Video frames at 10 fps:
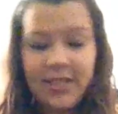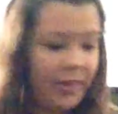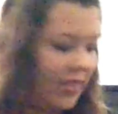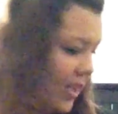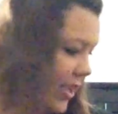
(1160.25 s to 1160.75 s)
I
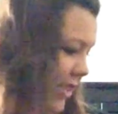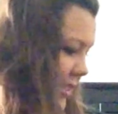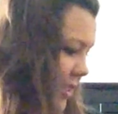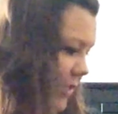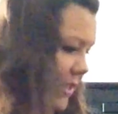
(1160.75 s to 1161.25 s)
mean, I
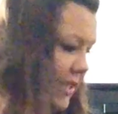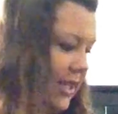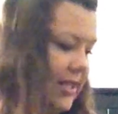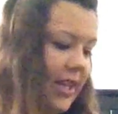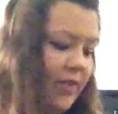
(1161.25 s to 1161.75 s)
guess that makes
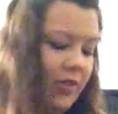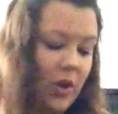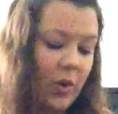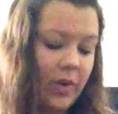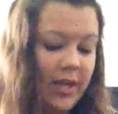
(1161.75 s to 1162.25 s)
sense that I've
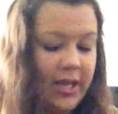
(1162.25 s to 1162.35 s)
grown